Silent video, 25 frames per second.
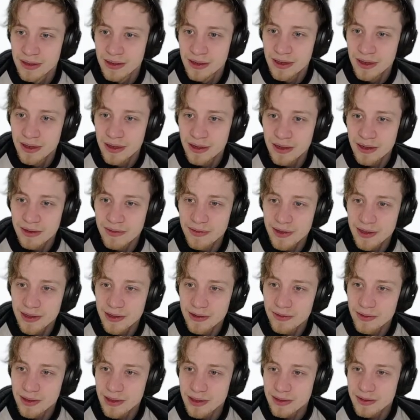Okay, we can
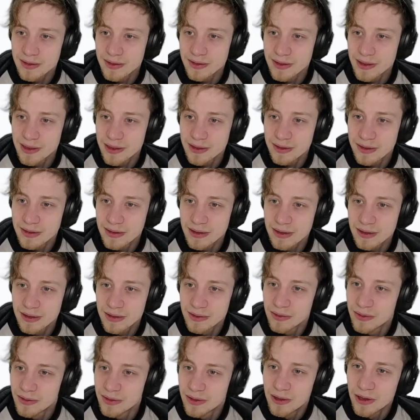do like 60.
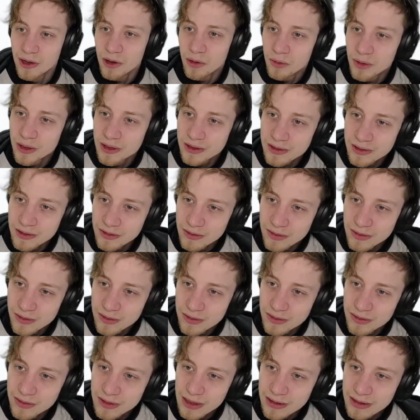No,
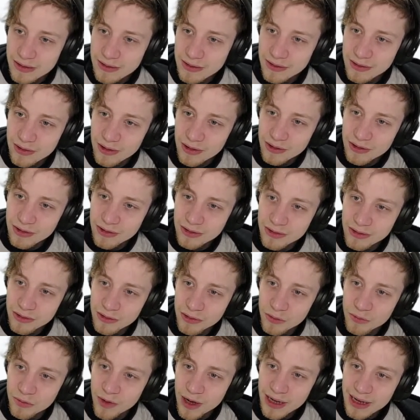that's not true.
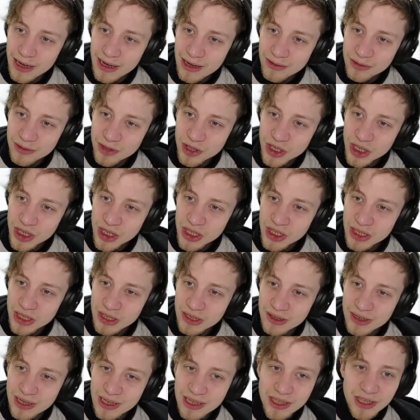Why are you changing
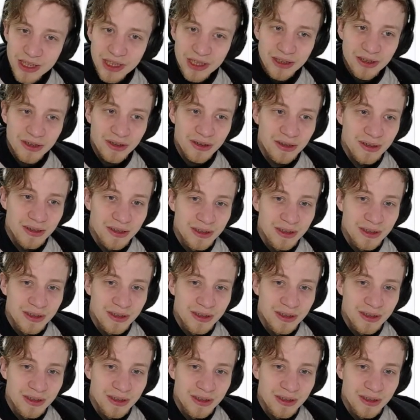the ratio?